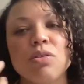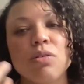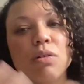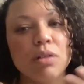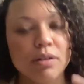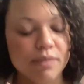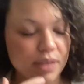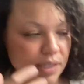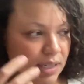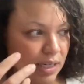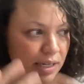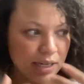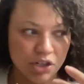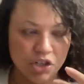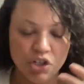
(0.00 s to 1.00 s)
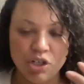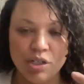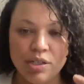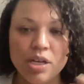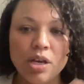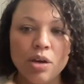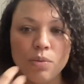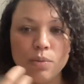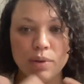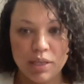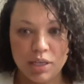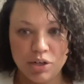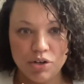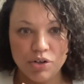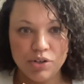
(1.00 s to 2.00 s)
all of these connections
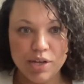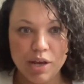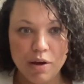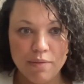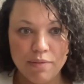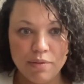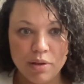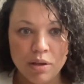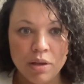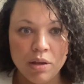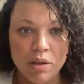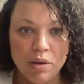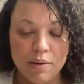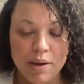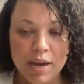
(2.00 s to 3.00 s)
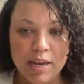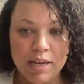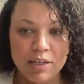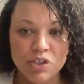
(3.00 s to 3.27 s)
within yourself, okay?